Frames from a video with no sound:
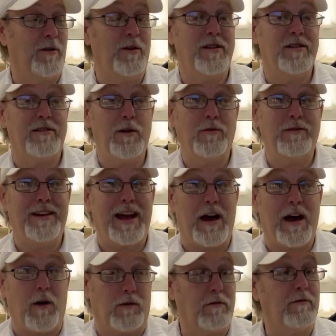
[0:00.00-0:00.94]
is no
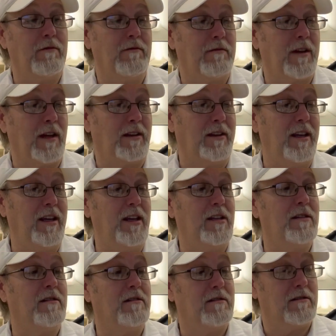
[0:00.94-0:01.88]
doubt that
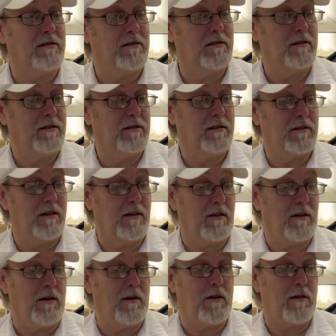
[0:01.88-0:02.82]
these
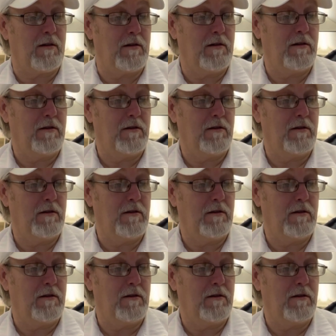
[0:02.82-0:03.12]
are